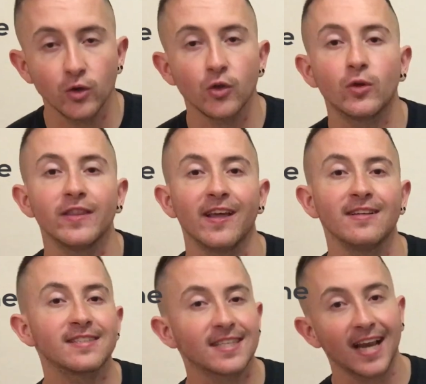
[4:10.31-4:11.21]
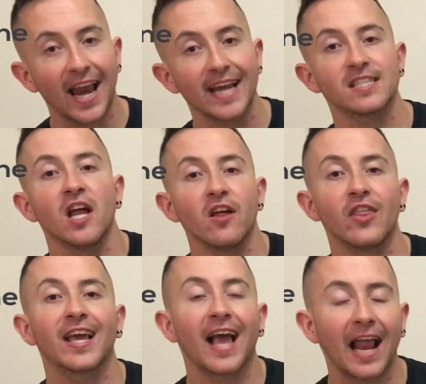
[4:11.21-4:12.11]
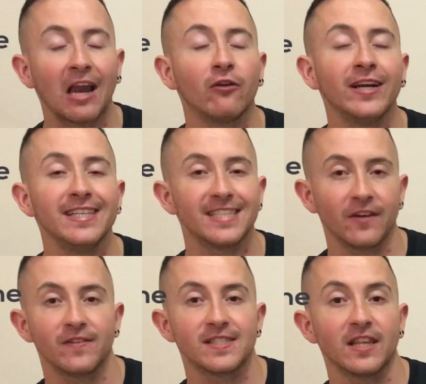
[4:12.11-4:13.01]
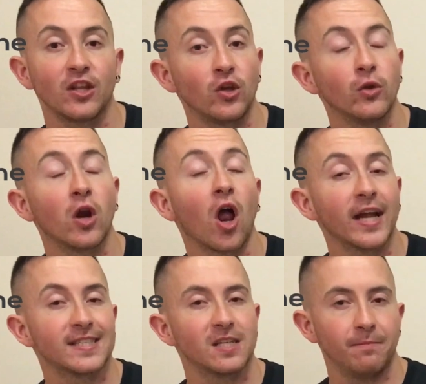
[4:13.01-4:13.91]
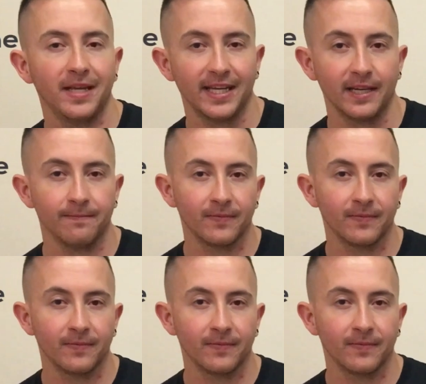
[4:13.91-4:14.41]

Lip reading: you can then select the calorie deficit that you'd like to be in.